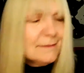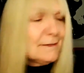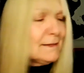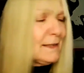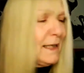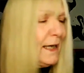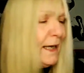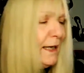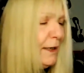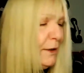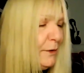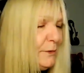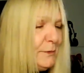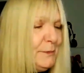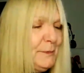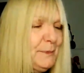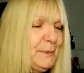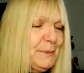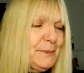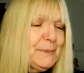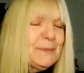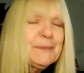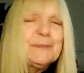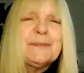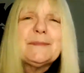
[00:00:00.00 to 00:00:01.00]
Now,
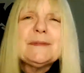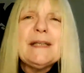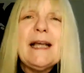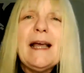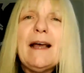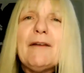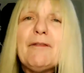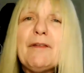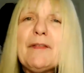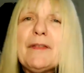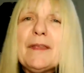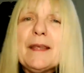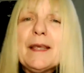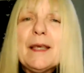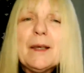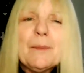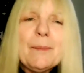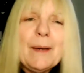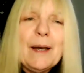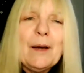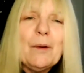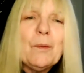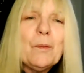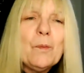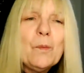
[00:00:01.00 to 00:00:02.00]
have a think
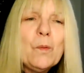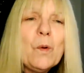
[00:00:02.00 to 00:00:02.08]
about